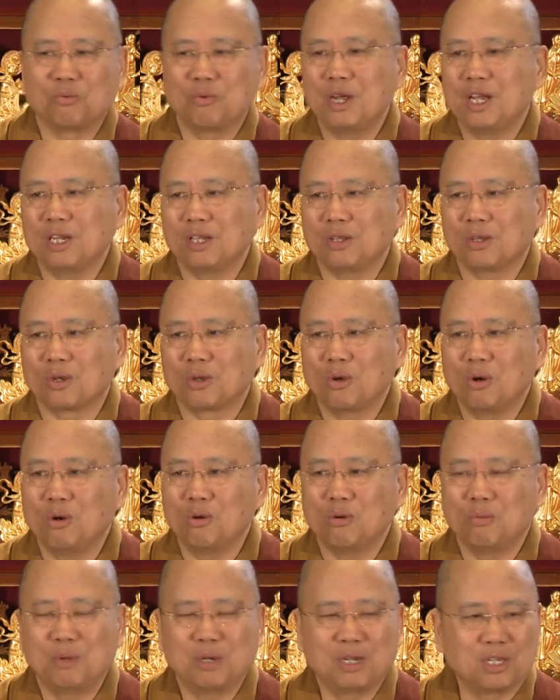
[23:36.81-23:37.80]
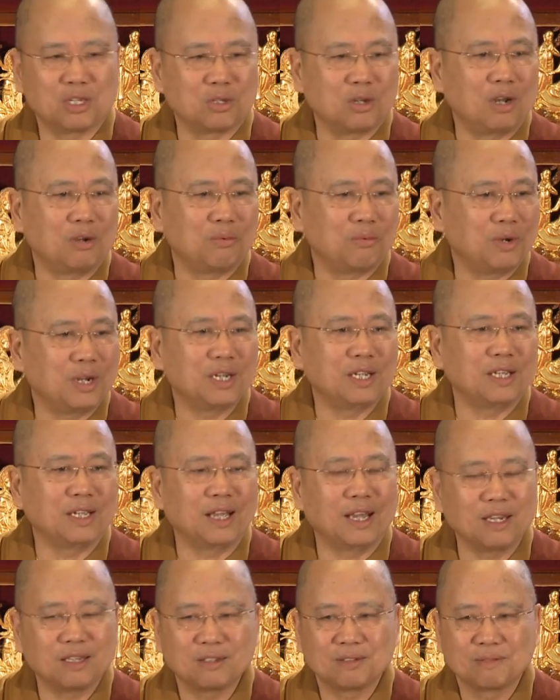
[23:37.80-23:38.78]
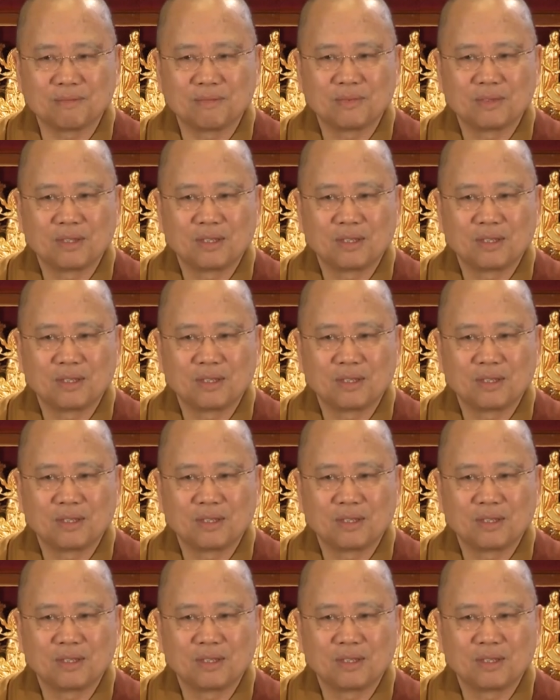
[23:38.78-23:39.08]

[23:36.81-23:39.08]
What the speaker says: ready to go, but he's not ready yet.